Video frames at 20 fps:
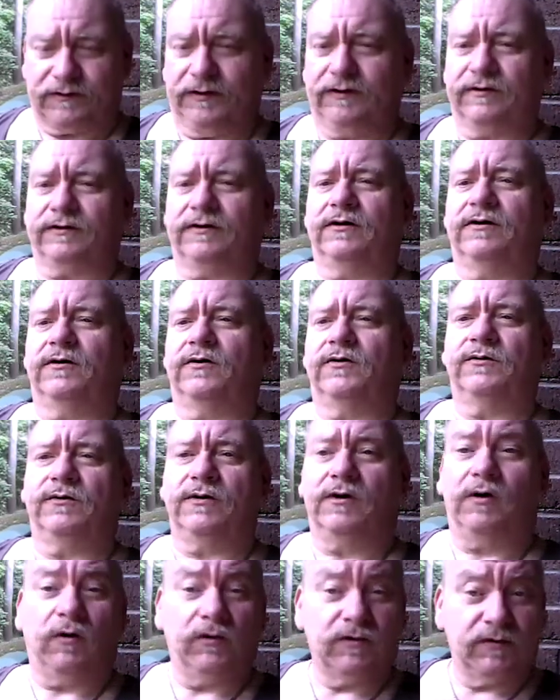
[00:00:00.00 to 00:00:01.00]
You can go to
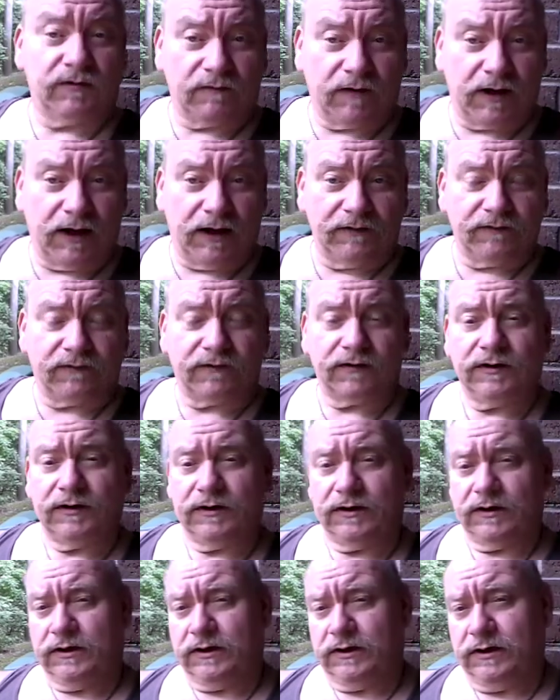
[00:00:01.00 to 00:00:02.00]
Golden Rods.
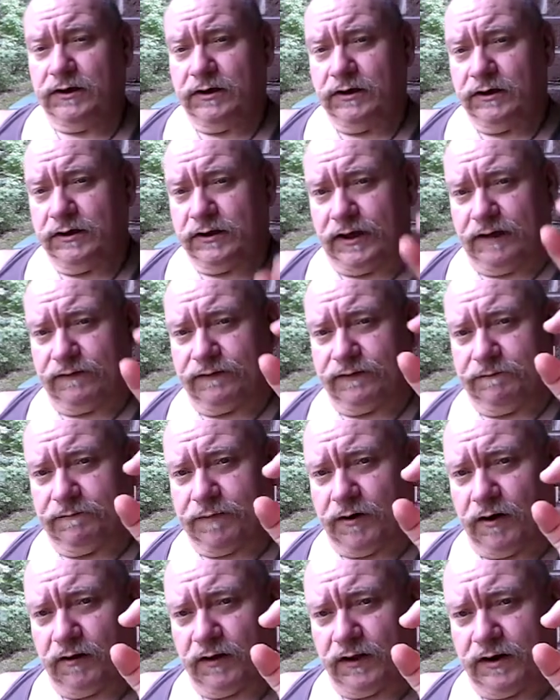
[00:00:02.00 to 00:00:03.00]
They have the
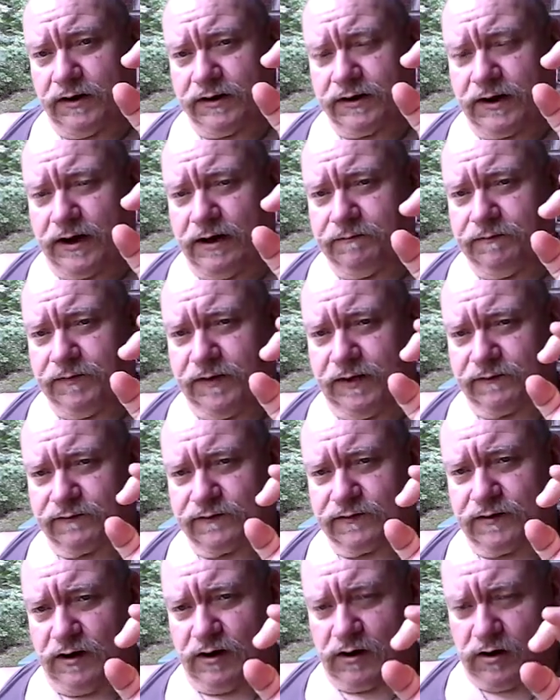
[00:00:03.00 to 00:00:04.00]
ball on top. That's
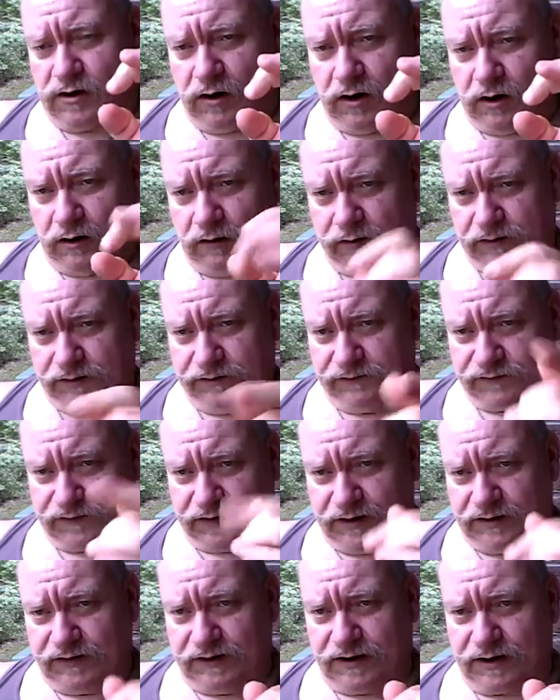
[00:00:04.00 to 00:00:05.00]
a gall.
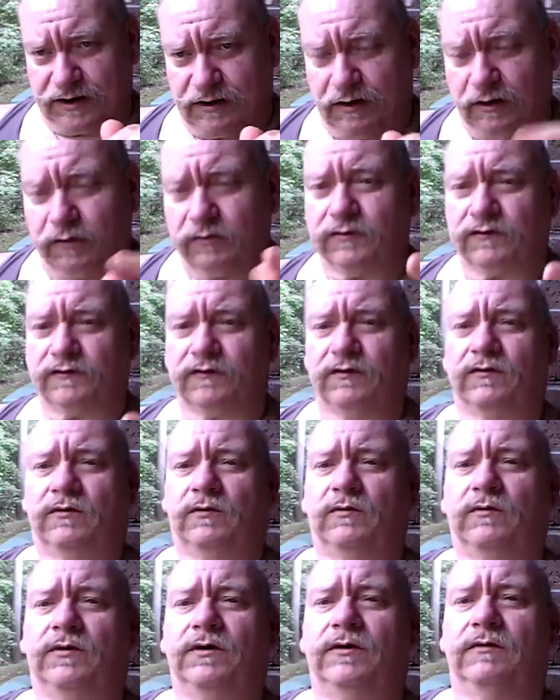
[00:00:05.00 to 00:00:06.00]
Inside that gall, there's a
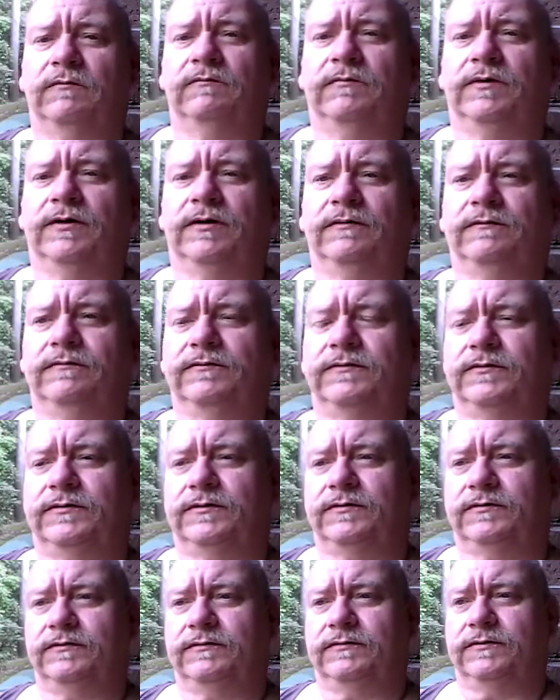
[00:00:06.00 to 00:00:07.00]
little worm, but
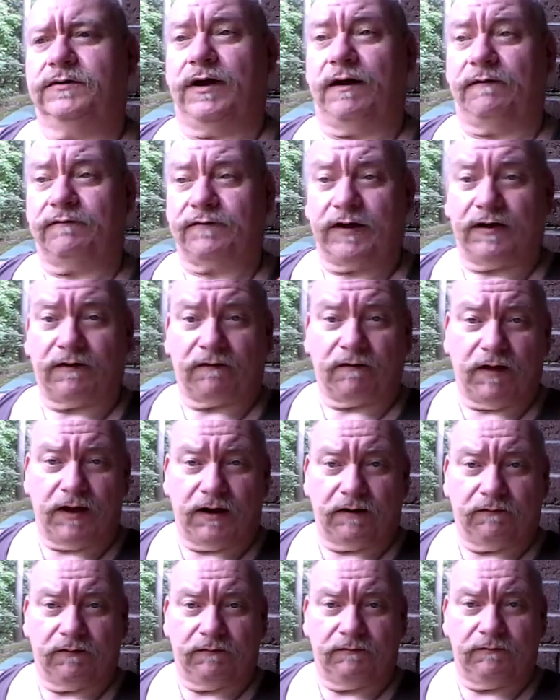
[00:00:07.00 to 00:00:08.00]
you have to get a
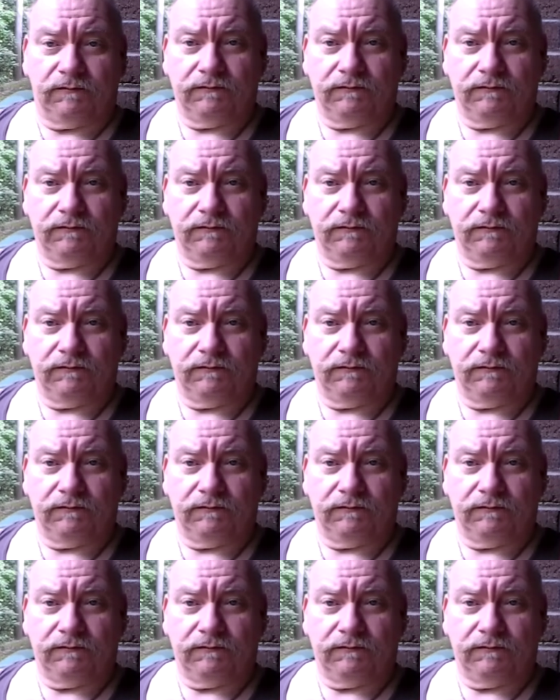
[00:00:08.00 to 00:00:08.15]
lot of them.